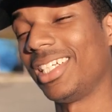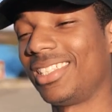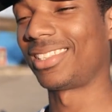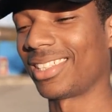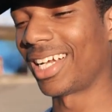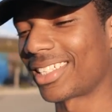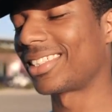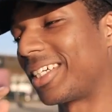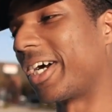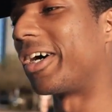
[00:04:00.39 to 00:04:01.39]
This
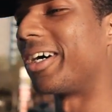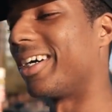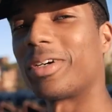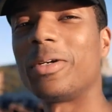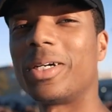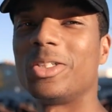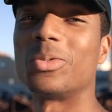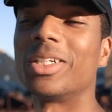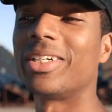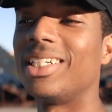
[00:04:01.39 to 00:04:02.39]
is the car. For anyone who's
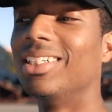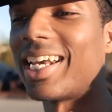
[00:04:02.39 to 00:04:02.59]
wondering,